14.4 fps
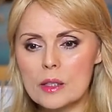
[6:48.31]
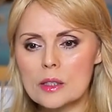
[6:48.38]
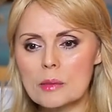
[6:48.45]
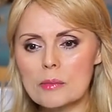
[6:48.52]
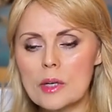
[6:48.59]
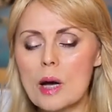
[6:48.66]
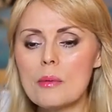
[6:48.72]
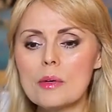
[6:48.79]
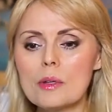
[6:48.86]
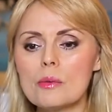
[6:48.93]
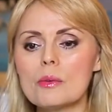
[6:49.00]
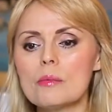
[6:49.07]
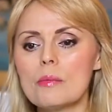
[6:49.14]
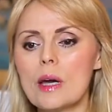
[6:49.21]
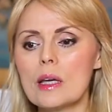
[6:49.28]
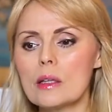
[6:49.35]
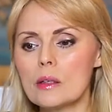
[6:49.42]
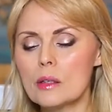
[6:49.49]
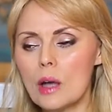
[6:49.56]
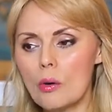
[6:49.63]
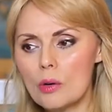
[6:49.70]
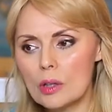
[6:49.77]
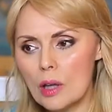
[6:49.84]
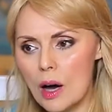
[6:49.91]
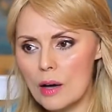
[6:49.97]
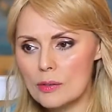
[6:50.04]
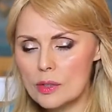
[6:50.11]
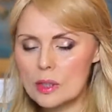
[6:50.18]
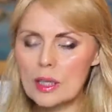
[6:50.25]
Sometimes in, in, my, in our
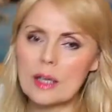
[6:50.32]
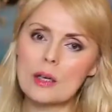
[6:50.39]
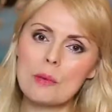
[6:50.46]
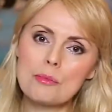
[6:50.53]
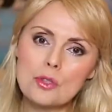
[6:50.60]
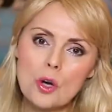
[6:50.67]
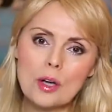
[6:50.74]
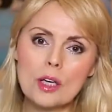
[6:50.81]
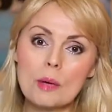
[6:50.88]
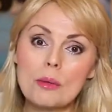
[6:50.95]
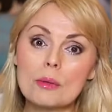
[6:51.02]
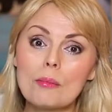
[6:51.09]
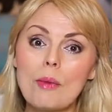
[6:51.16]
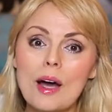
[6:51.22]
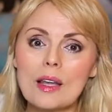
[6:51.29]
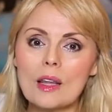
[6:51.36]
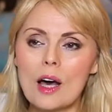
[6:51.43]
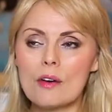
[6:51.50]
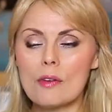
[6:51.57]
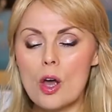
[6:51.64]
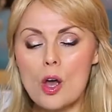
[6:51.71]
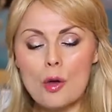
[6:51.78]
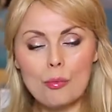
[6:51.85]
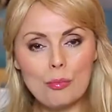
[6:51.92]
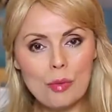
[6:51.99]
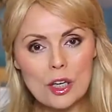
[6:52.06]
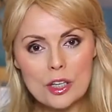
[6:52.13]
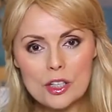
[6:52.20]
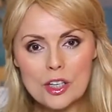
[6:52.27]
lives, like I'm talking about my life,
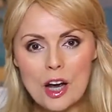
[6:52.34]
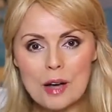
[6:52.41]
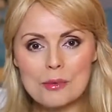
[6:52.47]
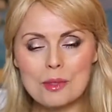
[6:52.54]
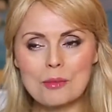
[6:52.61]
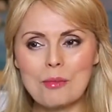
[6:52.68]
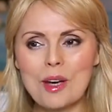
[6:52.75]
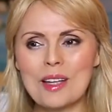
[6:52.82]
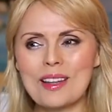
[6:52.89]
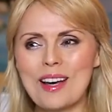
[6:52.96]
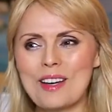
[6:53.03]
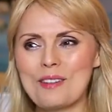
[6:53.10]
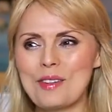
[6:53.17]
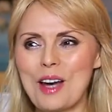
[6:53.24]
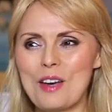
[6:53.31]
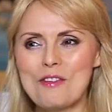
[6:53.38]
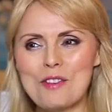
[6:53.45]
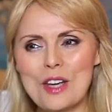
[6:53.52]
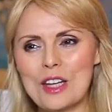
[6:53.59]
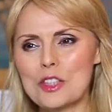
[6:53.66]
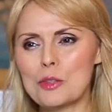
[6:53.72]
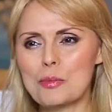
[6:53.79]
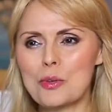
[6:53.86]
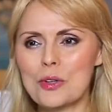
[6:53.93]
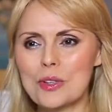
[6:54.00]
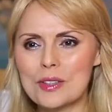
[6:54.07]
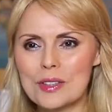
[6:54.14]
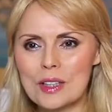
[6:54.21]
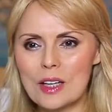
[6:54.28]
many times in my life I've
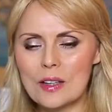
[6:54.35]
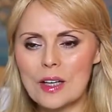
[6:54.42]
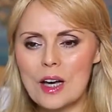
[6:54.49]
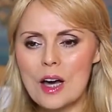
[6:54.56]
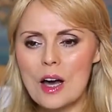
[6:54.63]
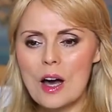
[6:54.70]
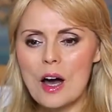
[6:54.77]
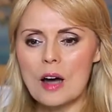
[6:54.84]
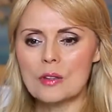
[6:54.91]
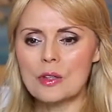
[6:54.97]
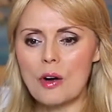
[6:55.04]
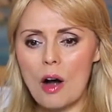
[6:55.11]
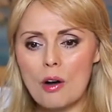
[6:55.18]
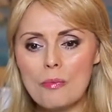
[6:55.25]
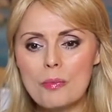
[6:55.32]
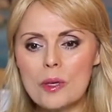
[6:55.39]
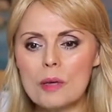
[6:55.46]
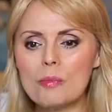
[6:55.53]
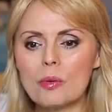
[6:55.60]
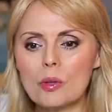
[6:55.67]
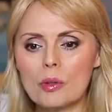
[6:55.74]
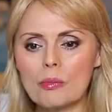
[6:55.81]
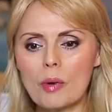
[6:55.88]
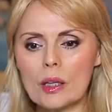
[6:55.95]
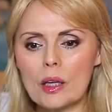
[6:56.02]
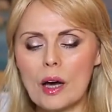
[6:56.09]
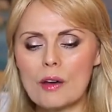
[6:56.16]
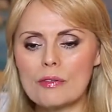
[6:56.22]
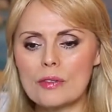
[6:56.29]
experienced that. There are people in
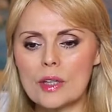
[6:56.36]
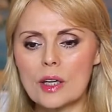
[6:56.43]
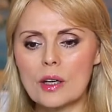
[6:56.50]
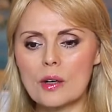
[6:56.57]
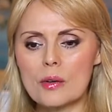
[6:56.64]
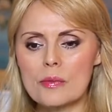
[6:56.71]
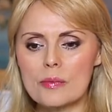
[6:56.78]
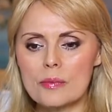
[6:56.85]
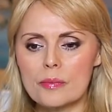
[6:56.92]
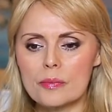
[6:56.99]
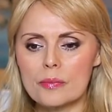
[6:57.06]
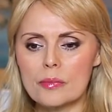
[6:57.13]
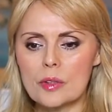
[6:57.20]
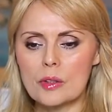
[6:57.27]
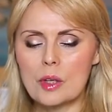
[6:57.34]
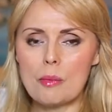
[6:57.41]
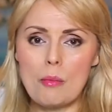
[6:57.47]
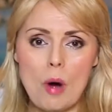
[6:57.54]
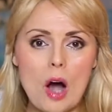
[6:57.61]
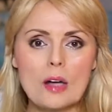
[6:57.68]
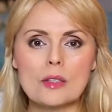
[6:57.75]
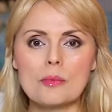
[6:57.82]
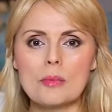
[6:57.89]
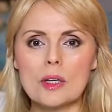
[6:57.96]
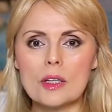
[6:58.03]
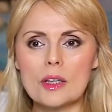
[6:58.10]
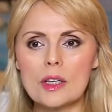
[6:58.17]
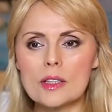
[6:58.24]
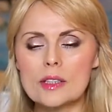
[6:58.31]
my life, they mocked
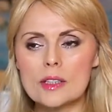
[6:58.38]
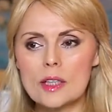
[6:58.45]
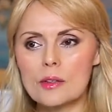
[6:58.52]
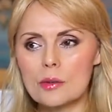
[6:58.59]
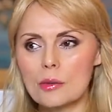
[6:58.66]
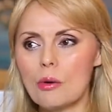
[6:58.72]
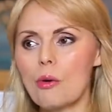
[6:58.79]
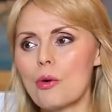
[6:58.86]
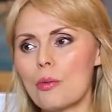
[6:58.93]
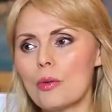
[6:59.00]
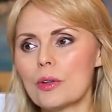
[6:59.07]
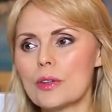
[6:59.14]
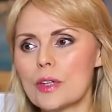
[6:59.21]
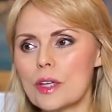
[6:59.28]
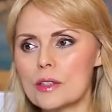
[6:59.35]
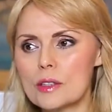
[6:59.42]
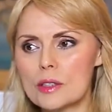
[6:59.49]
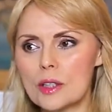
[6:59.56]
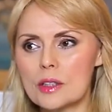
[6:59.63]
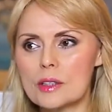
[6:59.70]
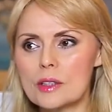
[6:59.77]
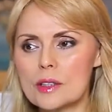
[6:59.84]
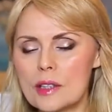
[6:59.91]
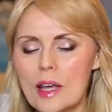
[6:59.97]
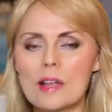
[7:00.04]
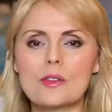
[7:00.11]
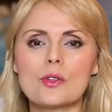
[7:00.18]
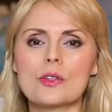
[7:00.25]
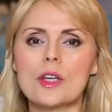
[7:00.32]
me, they said horrible things, they
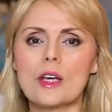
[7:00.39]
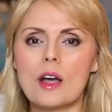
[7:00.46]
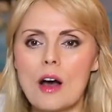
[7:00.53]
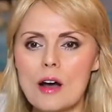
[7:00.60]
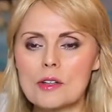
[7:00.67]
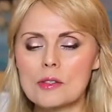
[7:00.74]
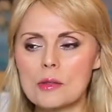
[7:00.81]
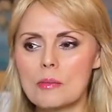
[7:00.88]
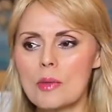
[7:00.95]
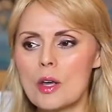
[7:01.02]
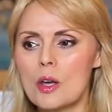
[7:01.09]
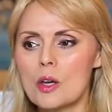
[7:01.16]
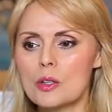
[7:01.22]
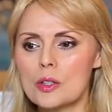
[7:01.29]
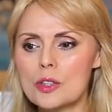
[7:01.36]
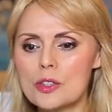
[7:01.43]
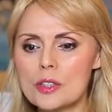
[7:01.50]
slandered, they gossiped, they